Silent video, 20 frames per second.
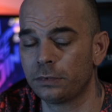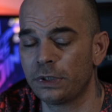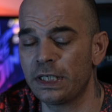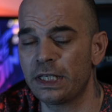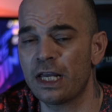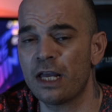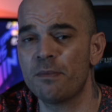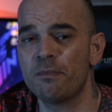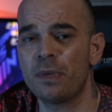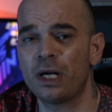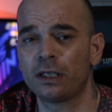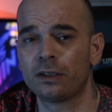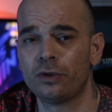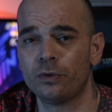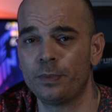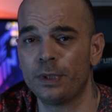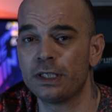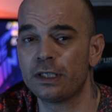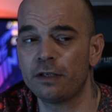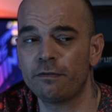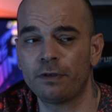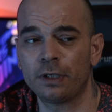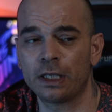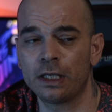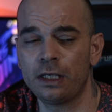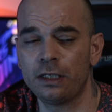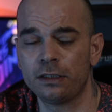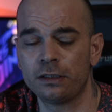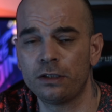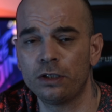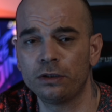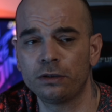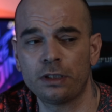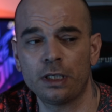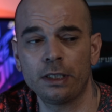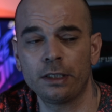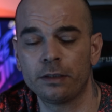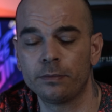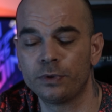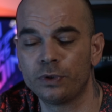He came back to me and said, Vangelis, don't
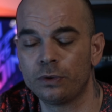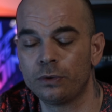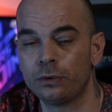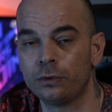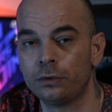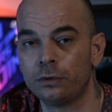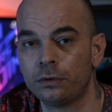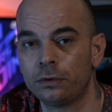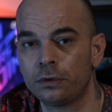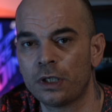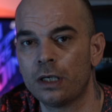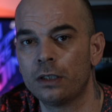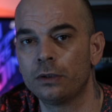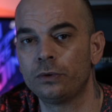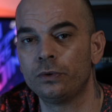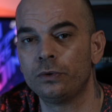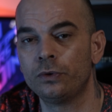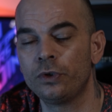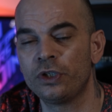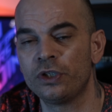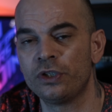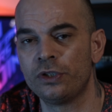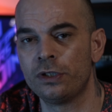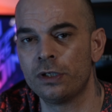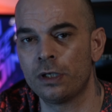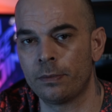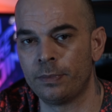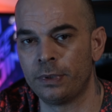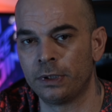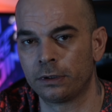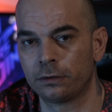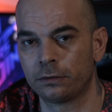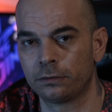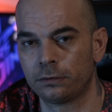tell him how to do his job.